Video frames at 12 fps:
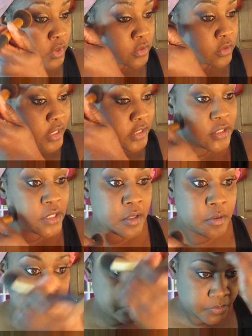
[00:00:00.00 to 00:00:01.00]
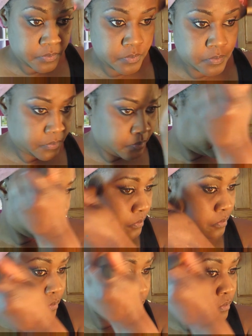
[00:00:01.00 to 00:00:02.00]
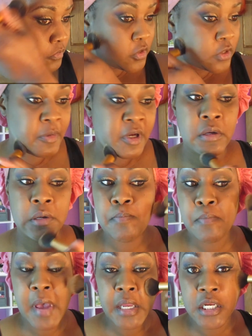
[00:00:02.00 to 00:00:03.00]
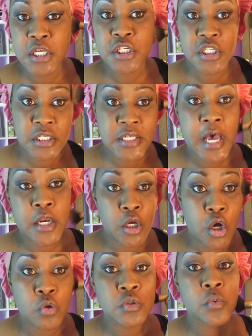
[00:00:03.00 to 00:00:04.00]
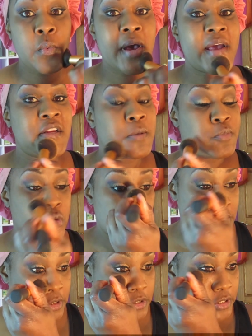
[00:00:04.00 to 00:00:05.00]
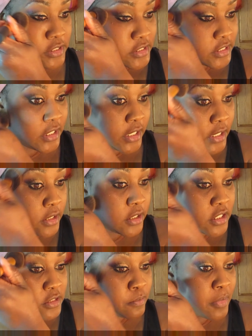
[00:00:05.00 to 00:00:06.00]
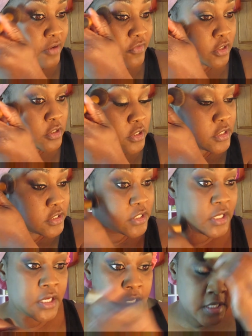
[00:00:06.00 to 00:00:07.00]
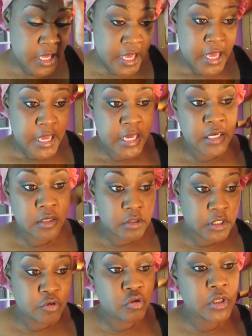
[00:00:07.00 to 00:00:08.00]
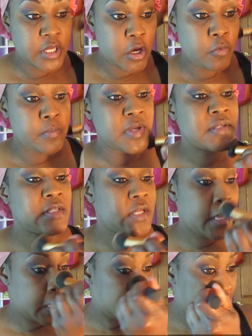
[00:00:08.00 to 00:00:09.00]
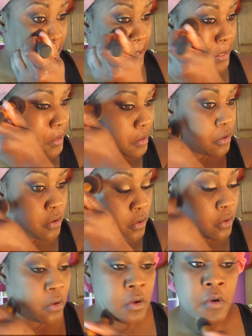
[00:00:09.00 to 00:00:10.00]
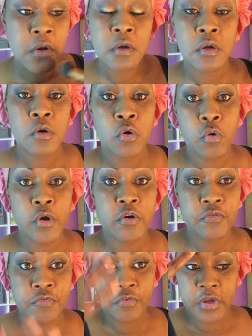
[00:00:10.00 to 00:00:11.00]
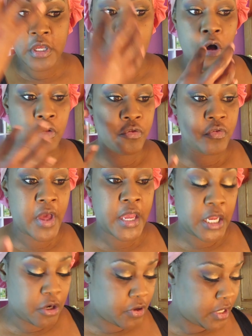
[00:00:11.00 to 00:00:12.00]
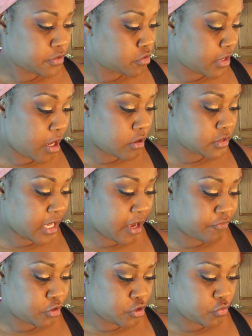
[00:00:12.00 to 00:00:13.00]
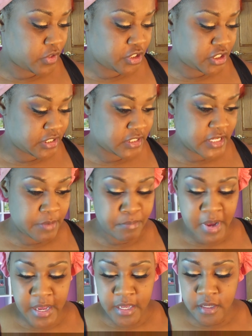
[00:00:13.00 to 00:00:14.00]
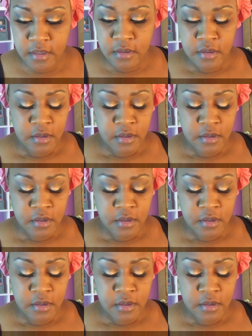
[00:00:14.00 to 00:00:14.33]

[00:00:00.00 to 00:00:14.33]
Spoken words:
So that's it. So the magnesia just kind of goes away. It absorbs into the skin, gets buffed the skin, and it'll literally help me stay oil free all through that area. So now all I have to do is just set my